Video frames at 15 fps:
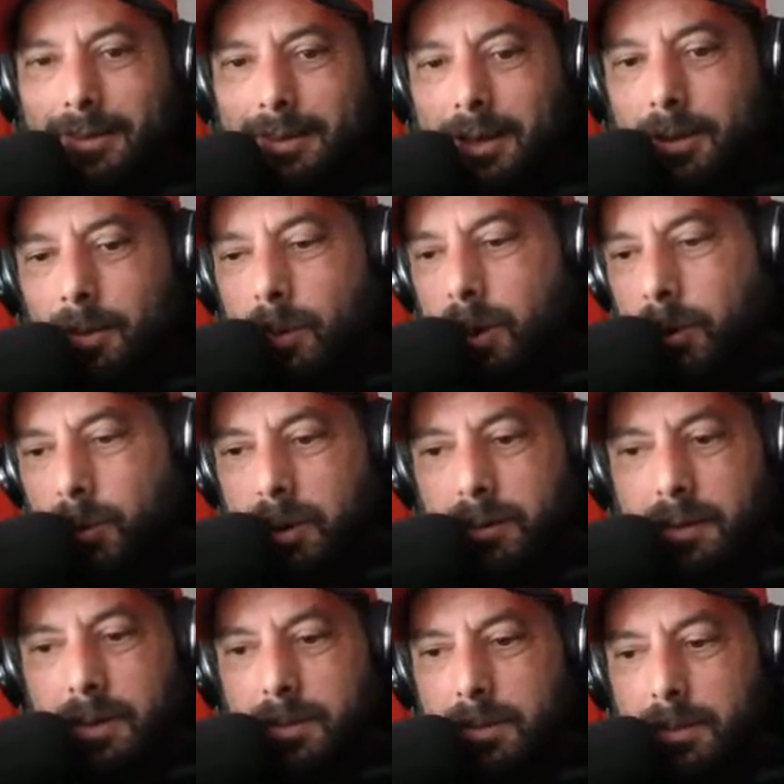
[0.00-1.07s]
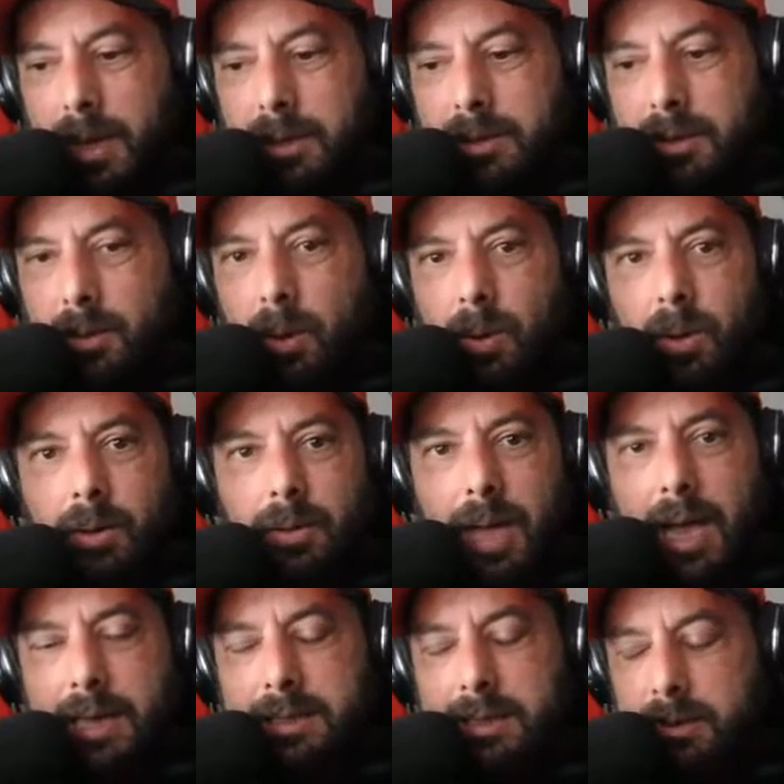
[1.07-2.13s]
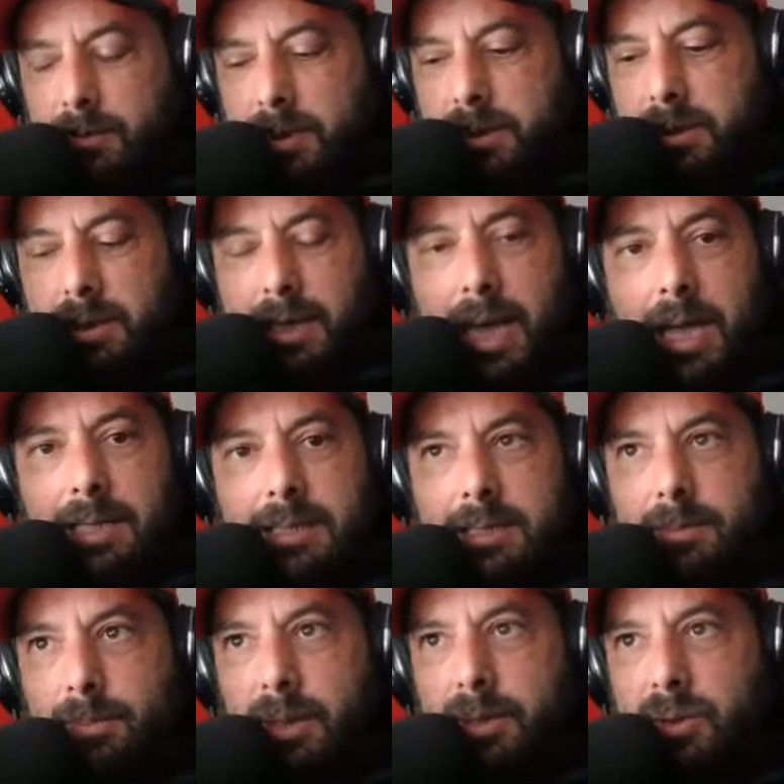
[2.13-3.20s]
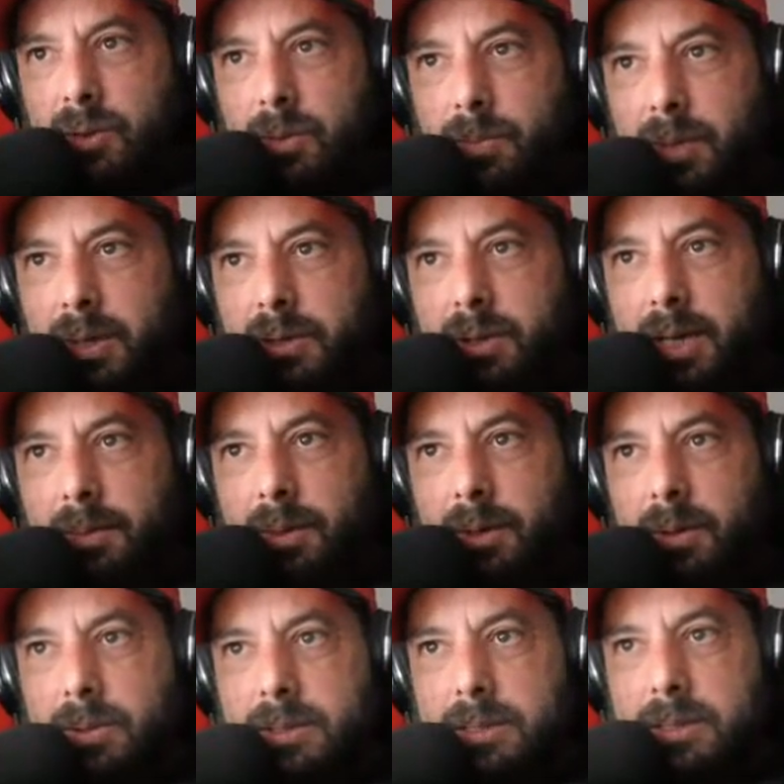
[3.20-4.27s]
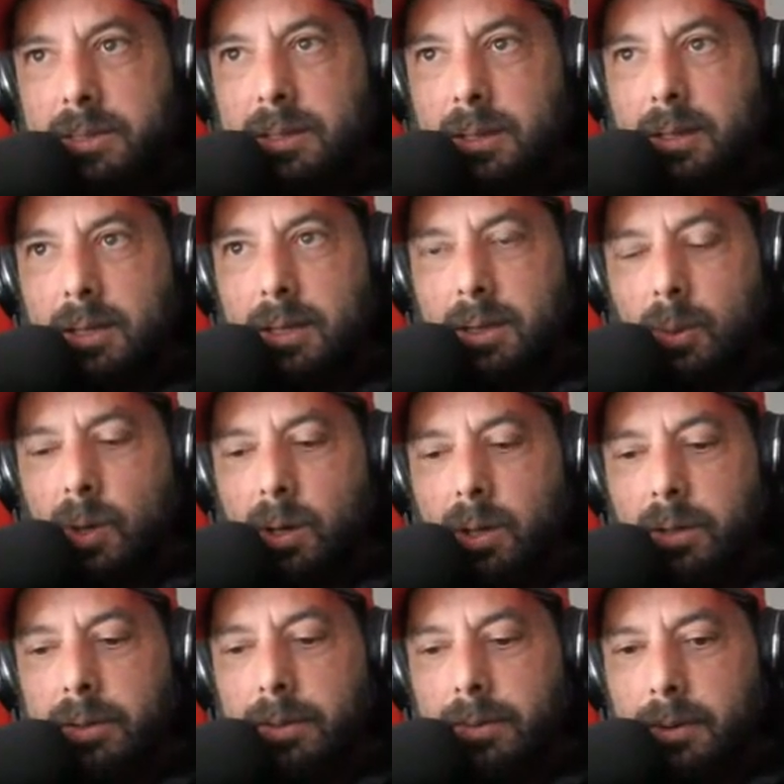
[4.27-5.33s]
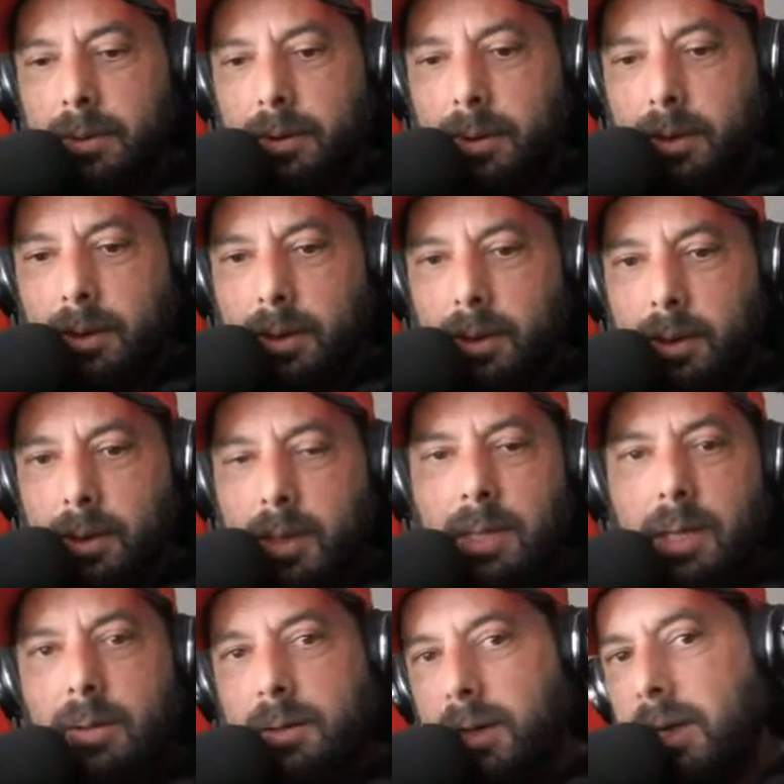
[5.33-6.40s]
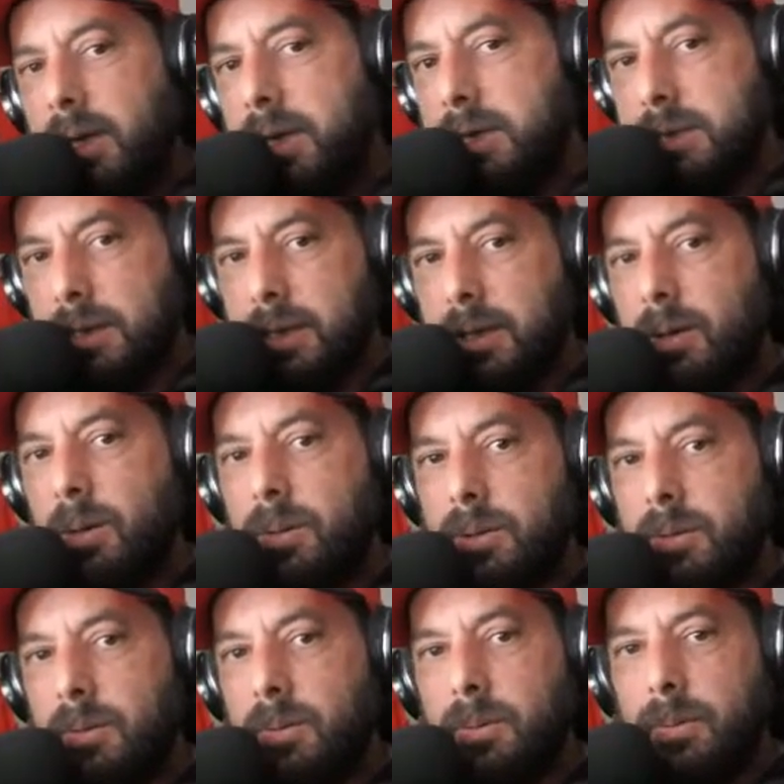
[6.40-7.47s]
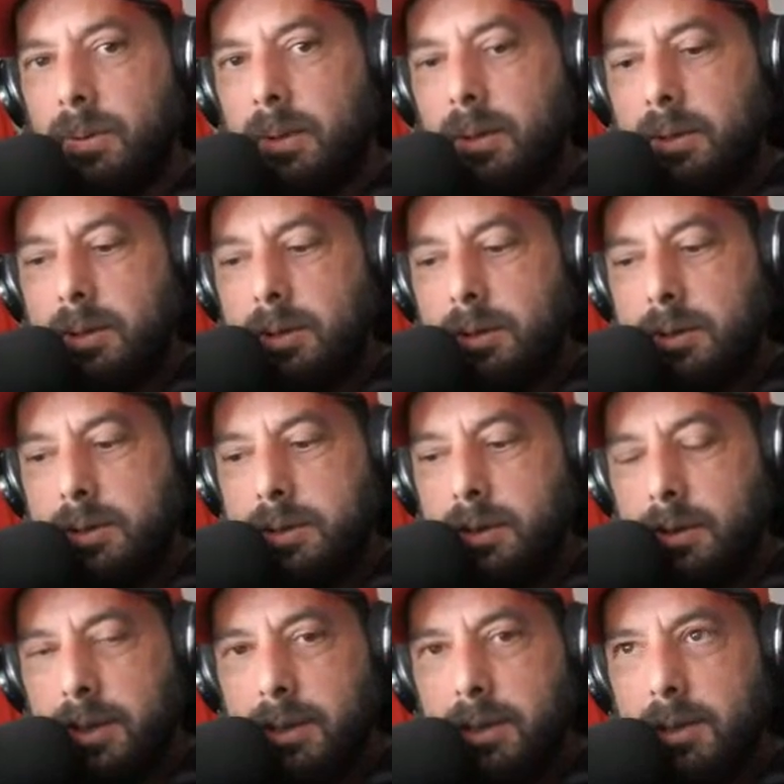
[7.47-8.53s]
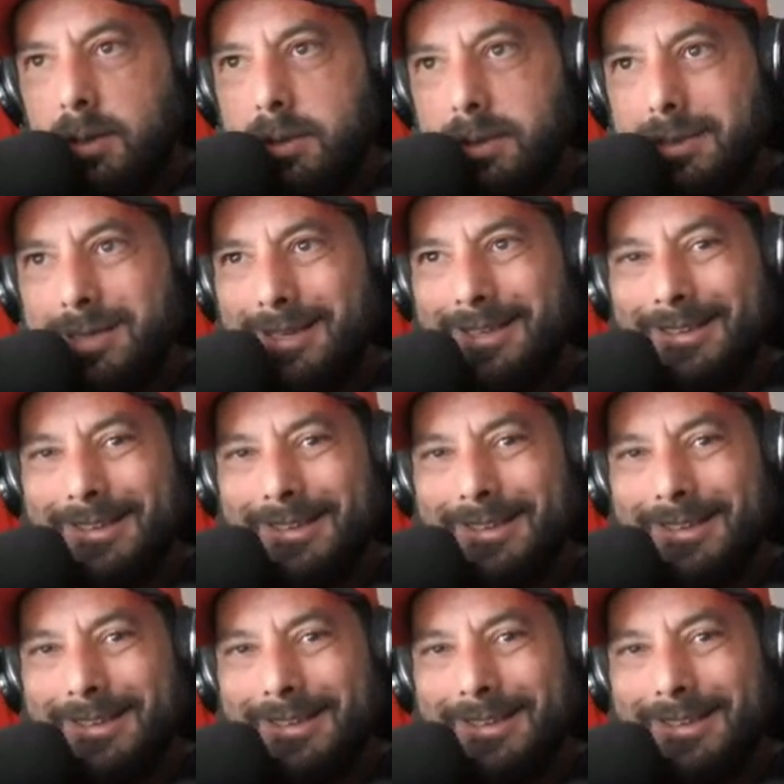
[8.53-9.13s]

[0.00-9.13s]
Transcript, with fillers: they are one of the major or asset rich in gas and petro petrochemicals in, in the world. And they could easily go to Sir Ineos